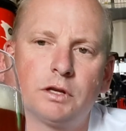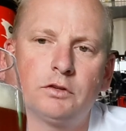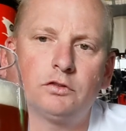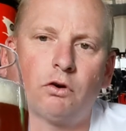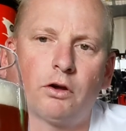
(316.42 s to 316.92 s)
It
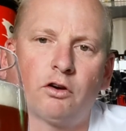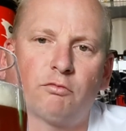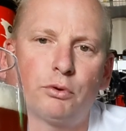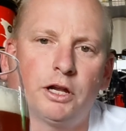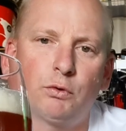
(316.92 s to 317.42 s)
is dying
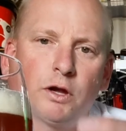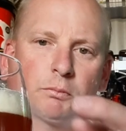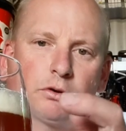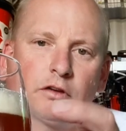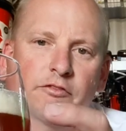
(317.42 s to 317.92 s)
off pretty
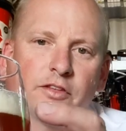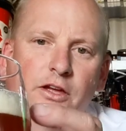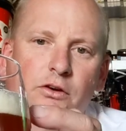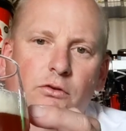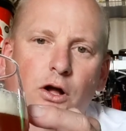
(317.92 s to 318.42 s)
quick, but I
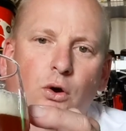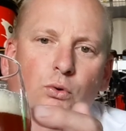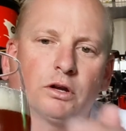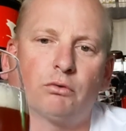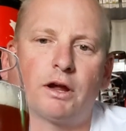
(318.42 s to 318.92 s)
think it'll
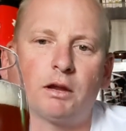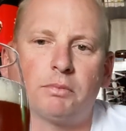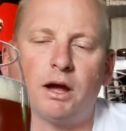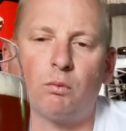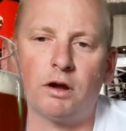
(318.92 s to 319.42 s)
hold it around
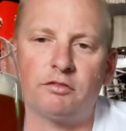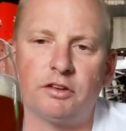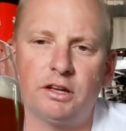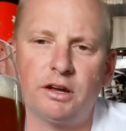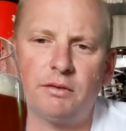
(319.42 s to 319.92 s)
about one
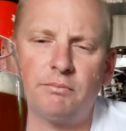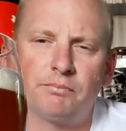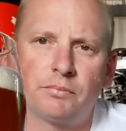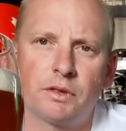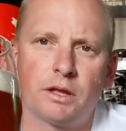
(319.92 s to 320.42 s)
finger.
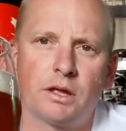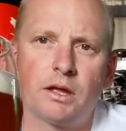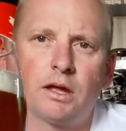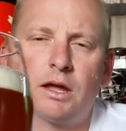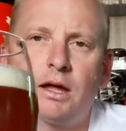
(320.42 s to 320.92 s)

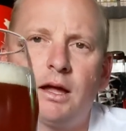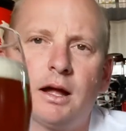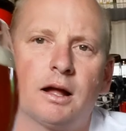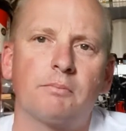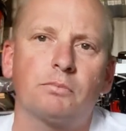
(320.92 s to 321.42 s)

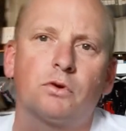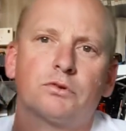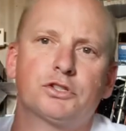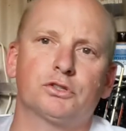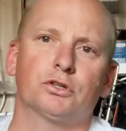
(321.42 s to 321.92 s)

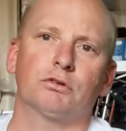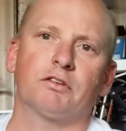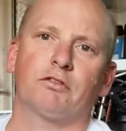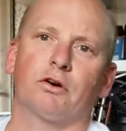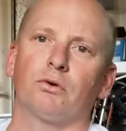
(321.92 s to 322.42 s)
Not sure
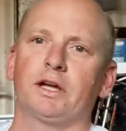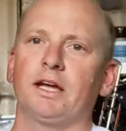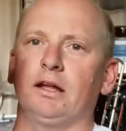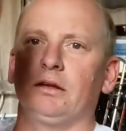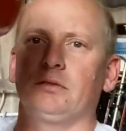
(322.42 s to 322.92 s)
whether I'll
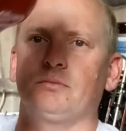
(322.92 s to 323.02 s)
get